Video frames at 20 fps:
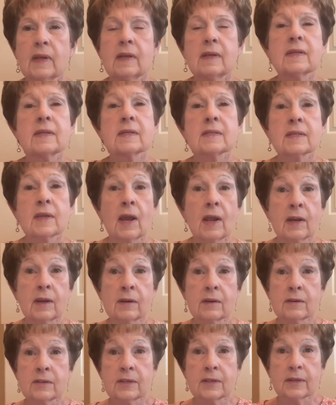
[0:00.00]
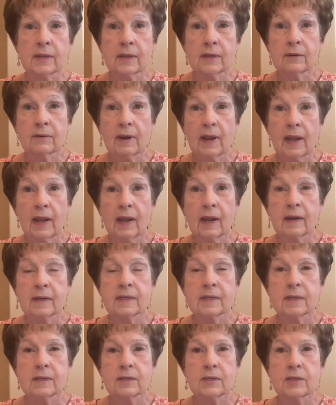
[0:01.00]
desire to interact
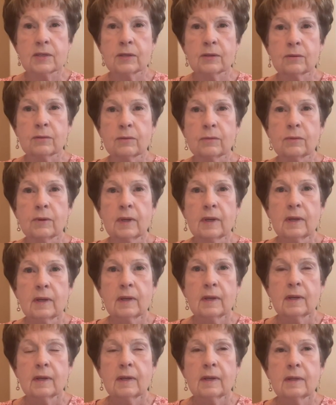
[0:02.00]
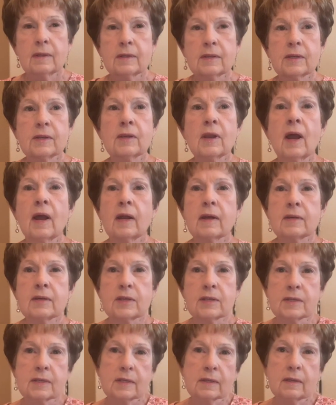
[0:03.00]
and to not
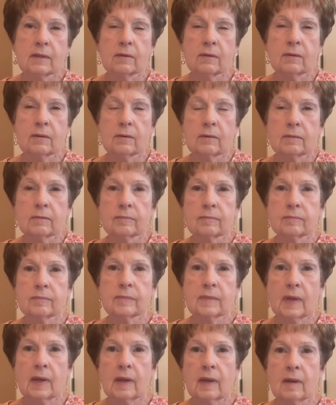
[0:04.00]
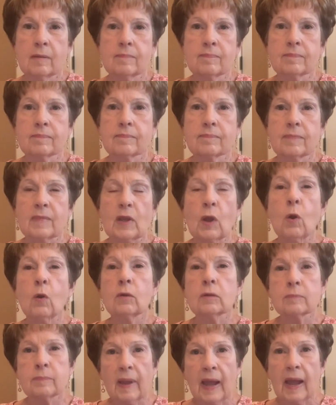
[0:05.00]
just
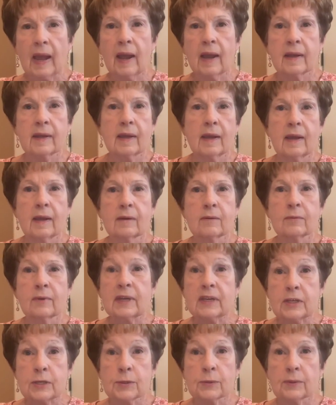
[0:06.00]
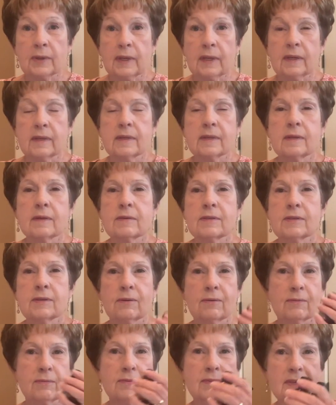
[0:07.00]
hold back and retreat. So
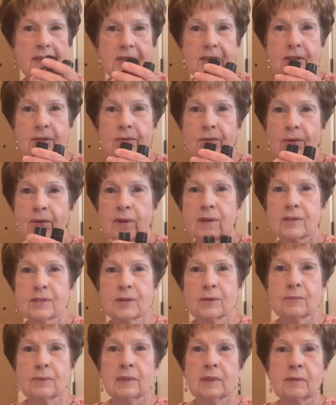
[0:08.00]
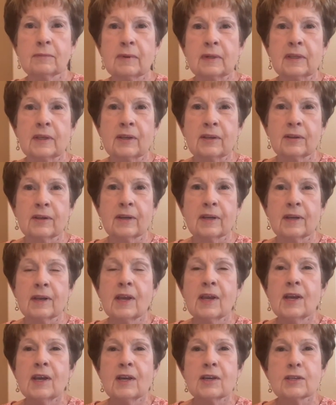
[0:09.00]
these two oils are really, really good.
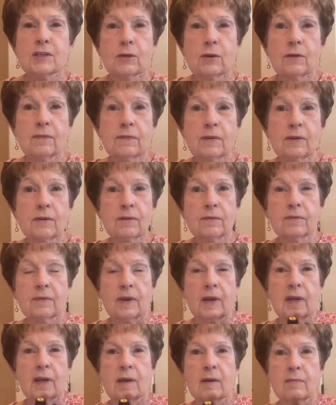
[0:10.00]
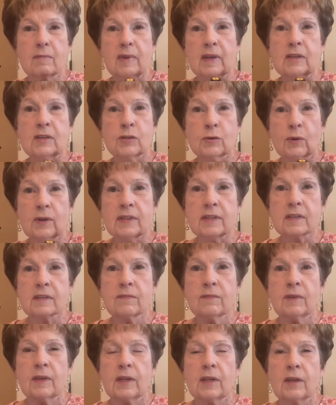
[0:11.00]
So if you've enjoyed this
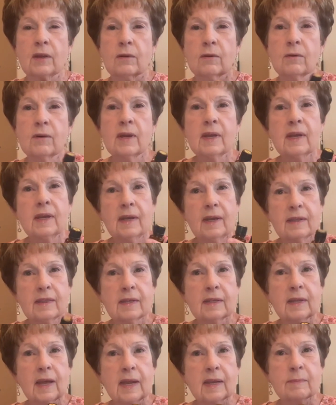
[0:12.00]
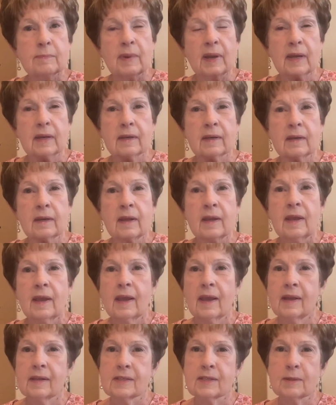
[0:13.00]
video, hit the like button
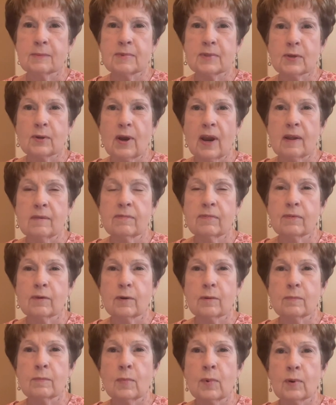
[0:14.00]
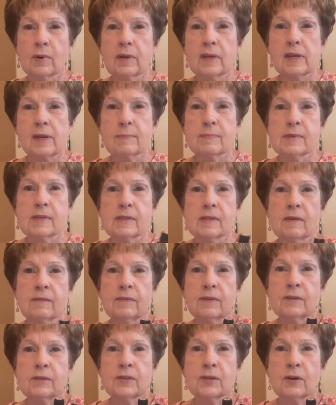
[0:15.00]
and subscribe for more tips in the
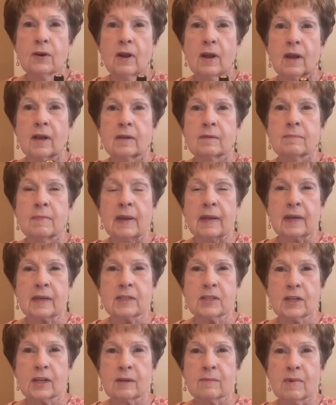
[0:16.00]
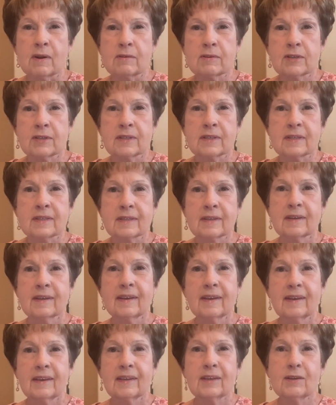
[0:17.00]
future on managing emotions.
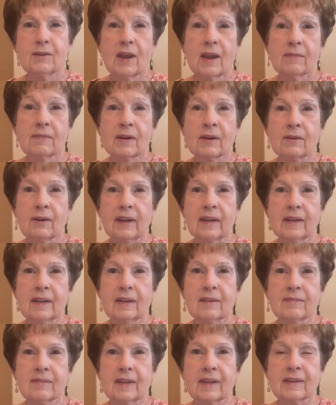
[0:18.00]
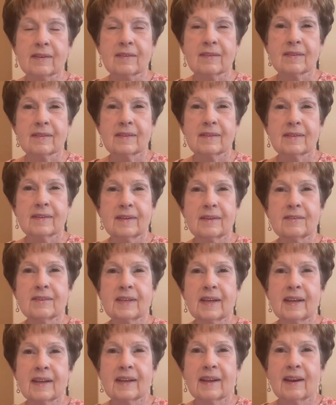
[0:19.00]
You have a great evening. You
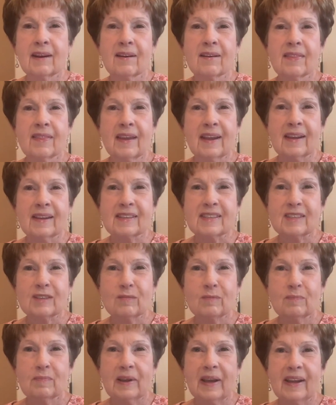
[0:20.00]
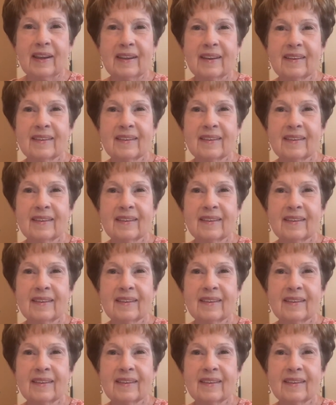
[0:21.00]
take care. Thanks. Bye.